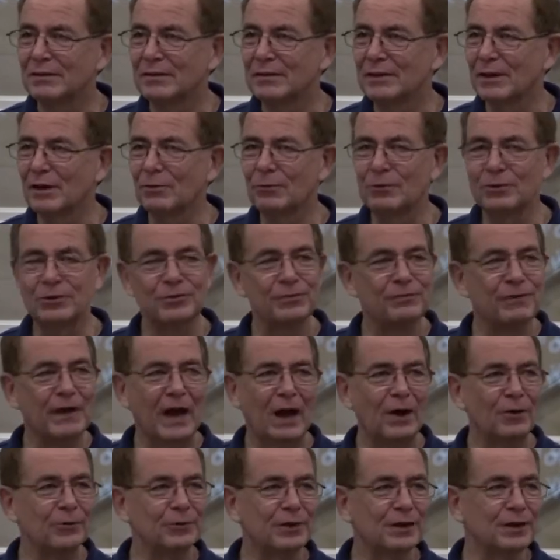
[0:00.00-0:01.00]
that was
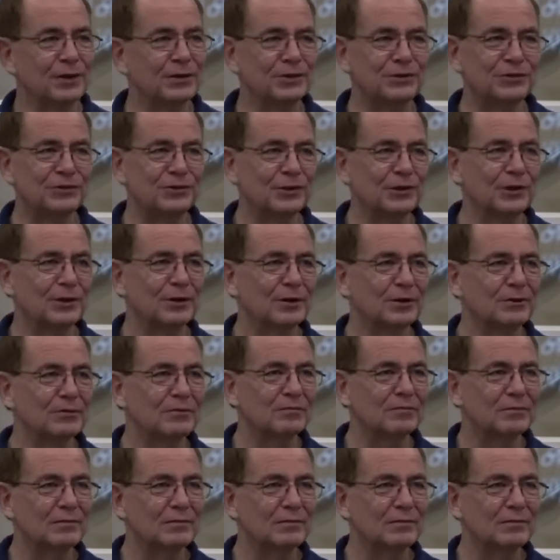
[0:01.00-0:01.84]
found in sin.